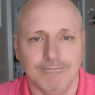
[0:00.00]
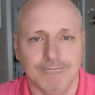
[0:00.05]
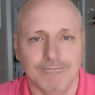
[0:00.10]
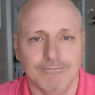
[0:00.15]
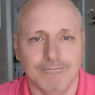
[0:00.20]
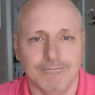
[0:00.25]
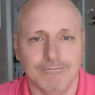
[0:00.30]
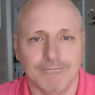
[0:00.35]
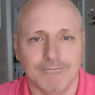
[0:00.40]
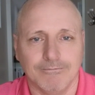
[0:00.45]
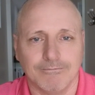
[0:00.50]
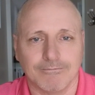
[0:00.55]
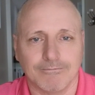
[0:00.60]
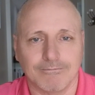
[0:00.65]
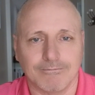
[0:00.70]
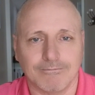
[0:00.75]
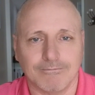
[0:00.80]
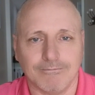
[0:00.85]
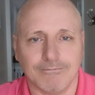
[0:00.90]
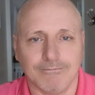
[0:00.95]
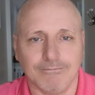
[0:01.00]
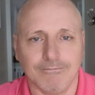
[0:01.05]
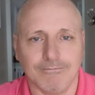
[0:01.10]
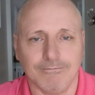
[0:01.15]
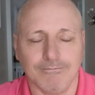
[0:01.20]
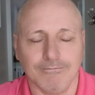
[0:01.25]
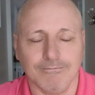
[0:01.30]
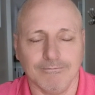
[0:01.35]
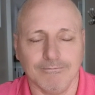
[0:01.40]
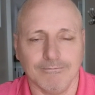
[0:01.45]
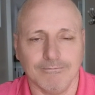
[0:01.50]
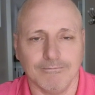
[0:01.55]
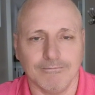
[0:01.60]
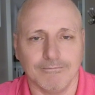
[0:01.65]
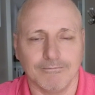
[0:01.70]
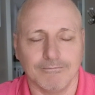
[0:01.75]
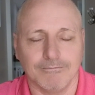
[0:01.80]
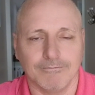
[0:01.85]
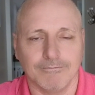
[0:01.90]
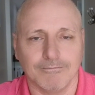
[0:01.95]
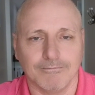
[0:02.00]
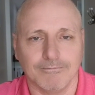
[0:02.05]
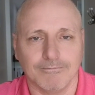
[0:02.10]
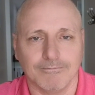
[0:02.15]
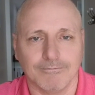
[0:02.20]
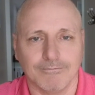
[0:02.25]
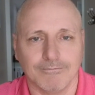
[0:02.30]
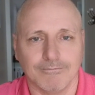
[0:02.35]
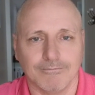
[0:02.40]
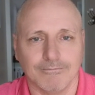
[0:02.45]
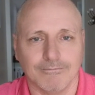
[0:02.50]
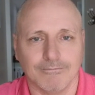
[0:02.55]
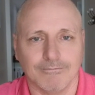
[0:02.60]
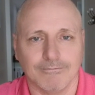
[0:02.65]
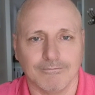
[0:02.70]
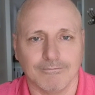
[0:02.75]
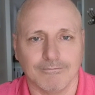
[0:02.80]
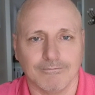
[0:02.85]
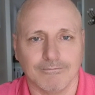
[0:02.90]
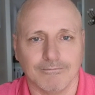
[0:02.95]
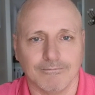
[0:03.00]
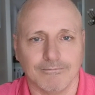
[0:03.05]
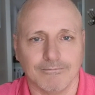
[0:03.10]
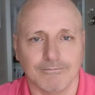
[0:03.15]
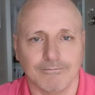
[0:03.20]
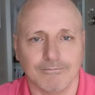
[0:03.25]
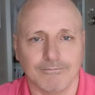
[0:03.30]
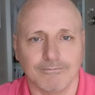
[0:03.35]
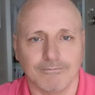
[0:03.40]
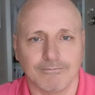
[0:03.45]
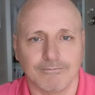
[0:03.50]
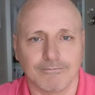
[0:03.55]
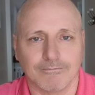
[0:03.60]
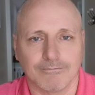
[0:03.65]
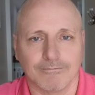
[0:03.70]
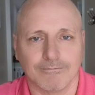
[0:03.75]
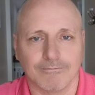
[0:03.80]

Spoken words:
This person isn't speaking.